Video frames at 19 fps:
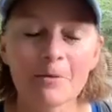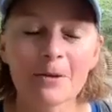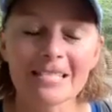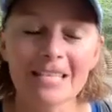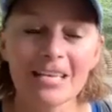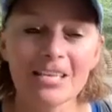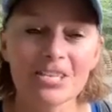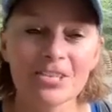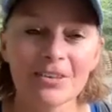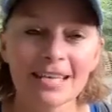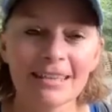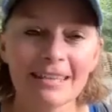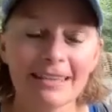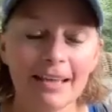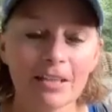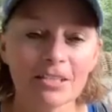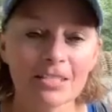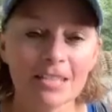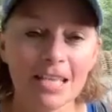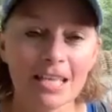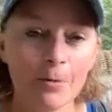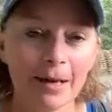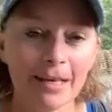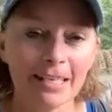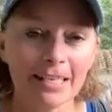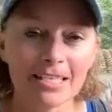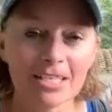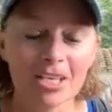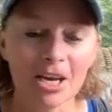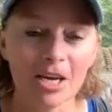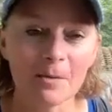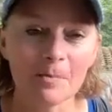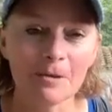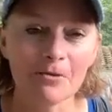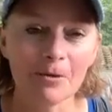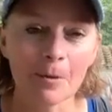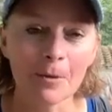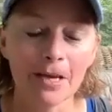Is there anything else that you wanted to share
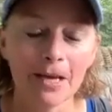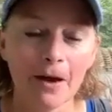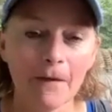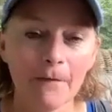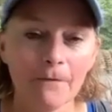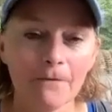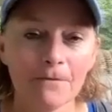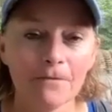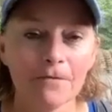before we go?